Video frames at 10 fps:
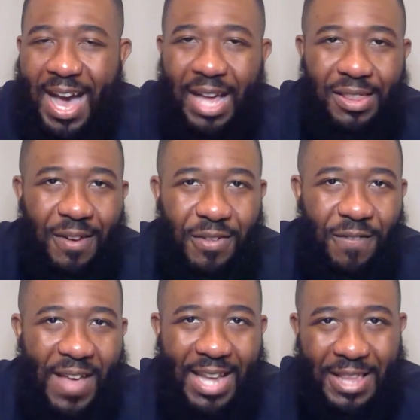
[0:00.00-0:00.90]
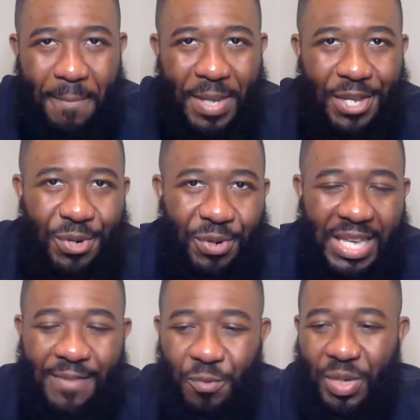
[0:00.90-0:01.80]
I love the fact that Peter,
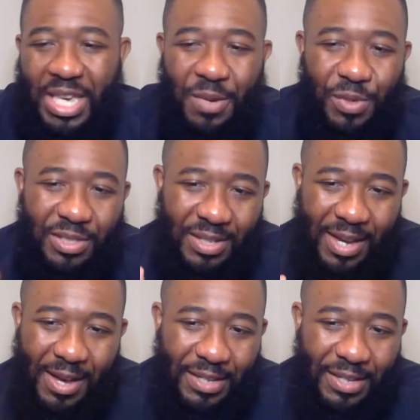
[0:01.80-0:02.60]
even when he was, uh,